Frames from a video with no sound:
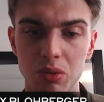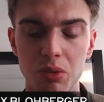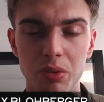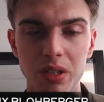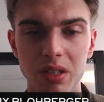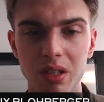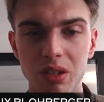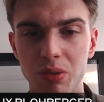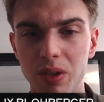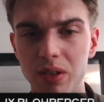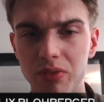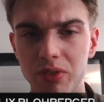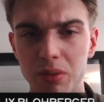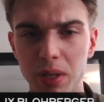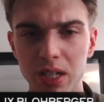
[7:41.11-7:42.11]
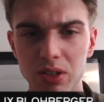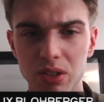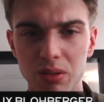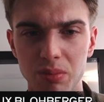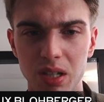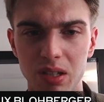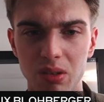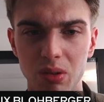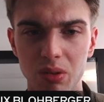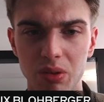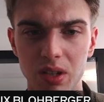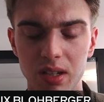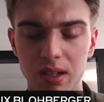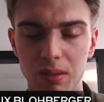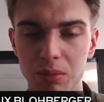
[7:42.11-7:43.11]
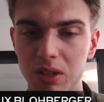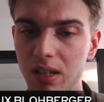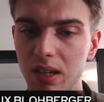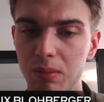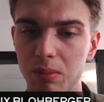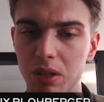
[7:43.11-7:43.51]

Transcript: queen d3 formation, but I don't think I'm in time.